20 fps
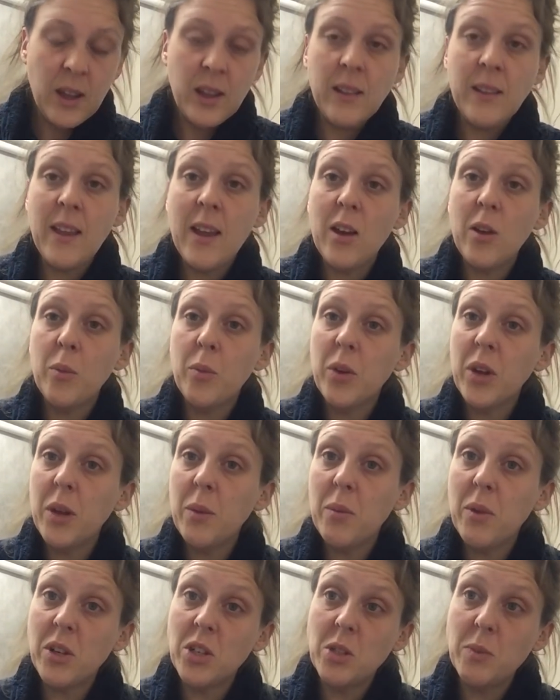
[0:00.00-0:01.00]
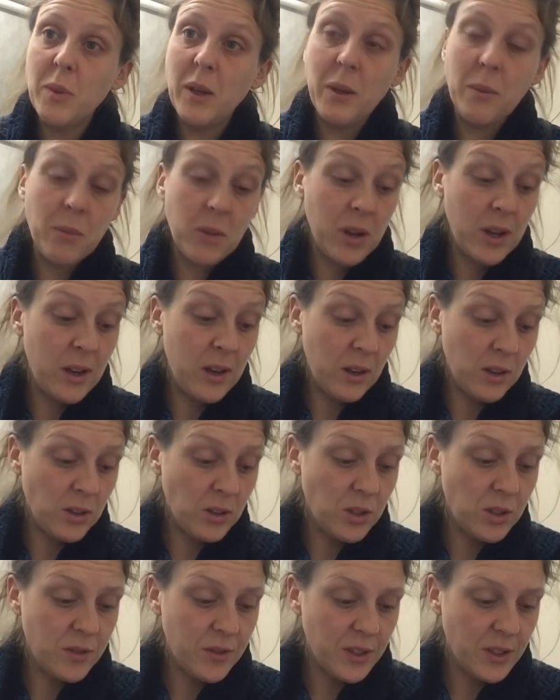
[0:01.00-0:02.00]
and that'll pretty much be my
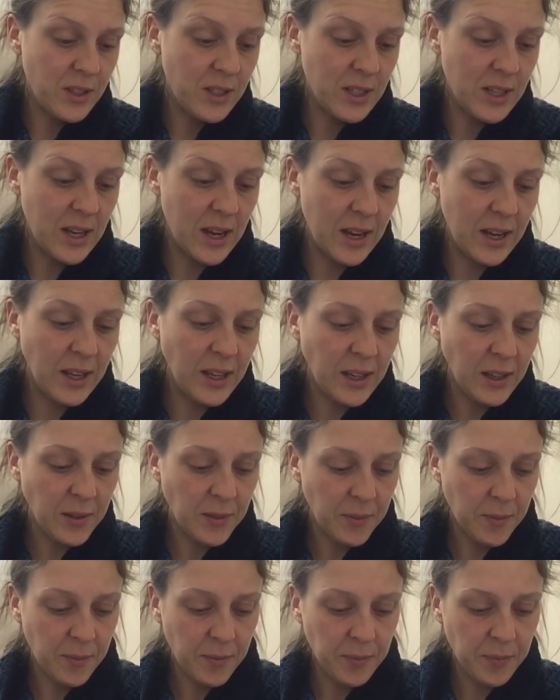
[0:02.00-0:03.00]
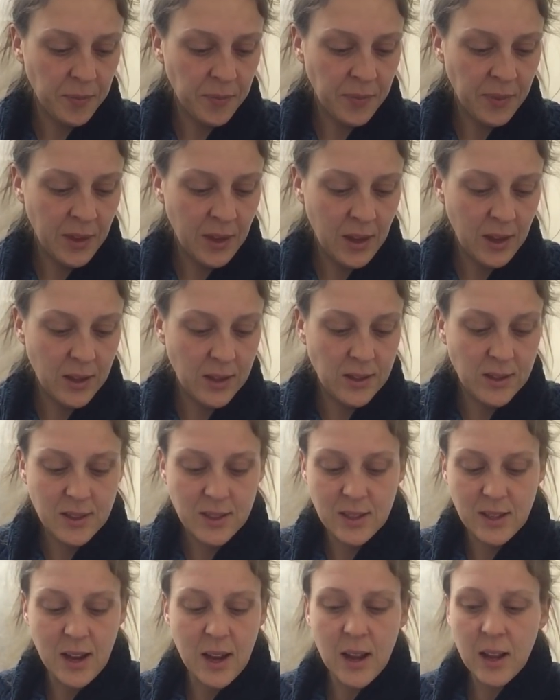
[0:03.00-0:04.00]
lunch for today and
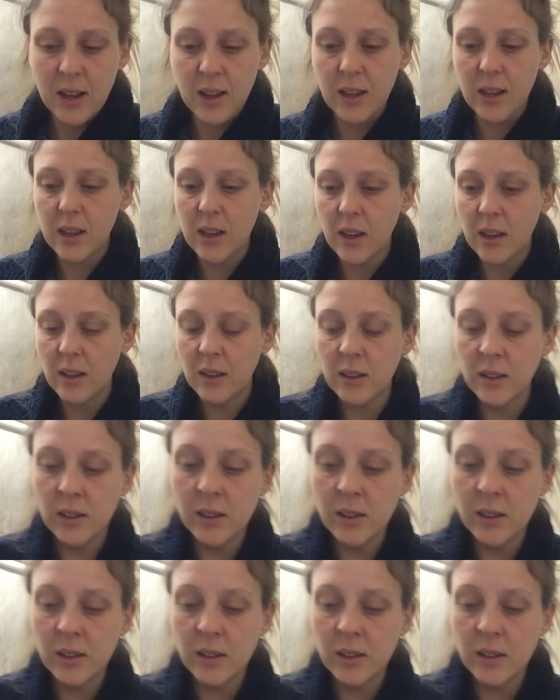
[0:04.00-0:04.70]
snack.